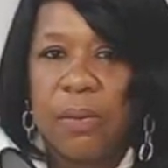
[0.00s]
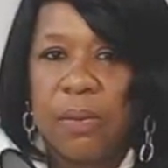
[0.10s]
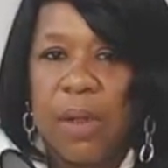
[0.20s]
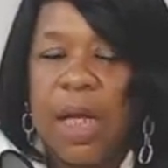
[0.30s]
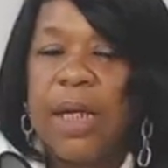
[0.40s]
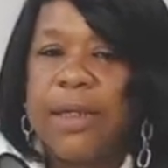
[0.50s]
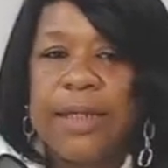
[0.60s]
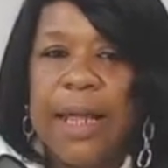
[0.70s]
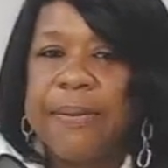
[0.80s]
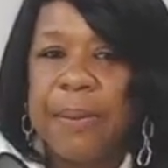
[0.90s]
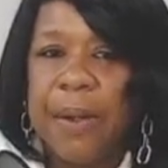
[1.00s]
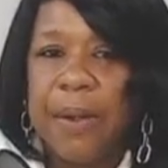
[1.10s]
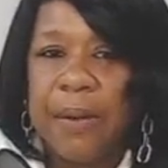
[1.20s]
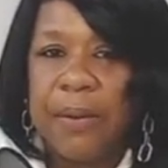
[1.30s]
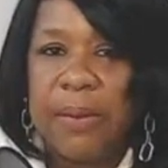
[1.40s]

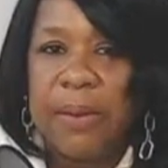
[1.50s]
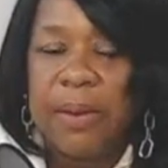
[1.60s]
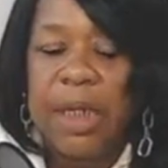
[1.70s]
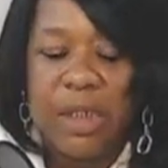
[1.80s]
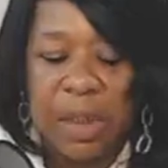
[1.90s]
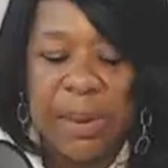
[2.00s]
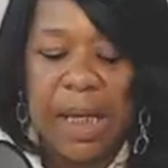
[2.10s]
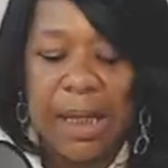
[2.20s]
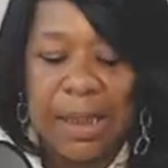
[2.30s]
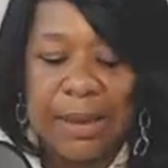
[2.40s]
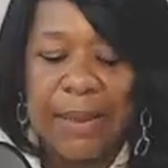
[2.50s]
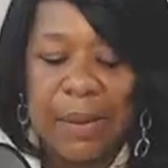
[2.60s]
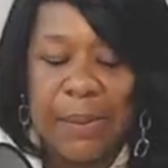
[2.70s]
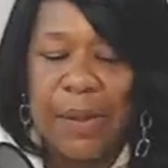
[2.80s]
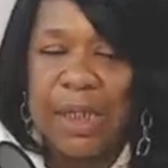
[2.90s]
Unacceptable. It should be
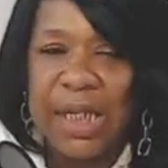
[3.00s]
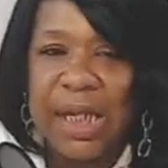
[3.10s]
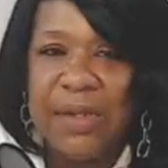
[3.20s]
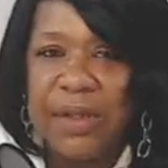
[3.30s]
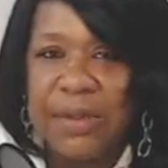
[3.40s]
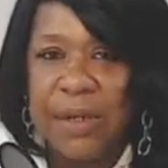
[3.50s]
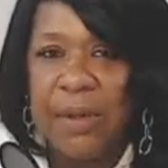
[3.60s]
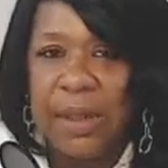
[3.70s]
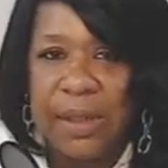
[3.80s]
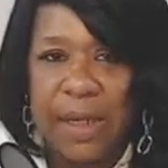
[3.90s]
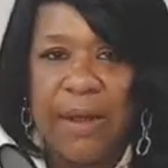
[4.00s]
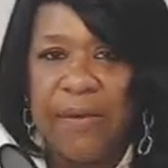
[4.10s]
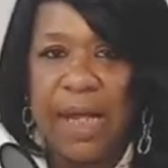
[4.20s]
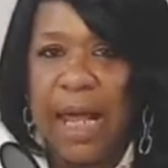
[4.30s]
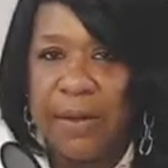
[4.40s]
unacceptable to each adult in every
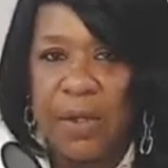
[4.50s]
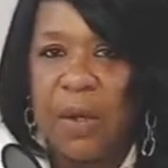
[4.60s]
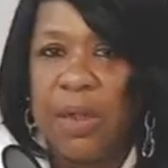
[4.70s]
household,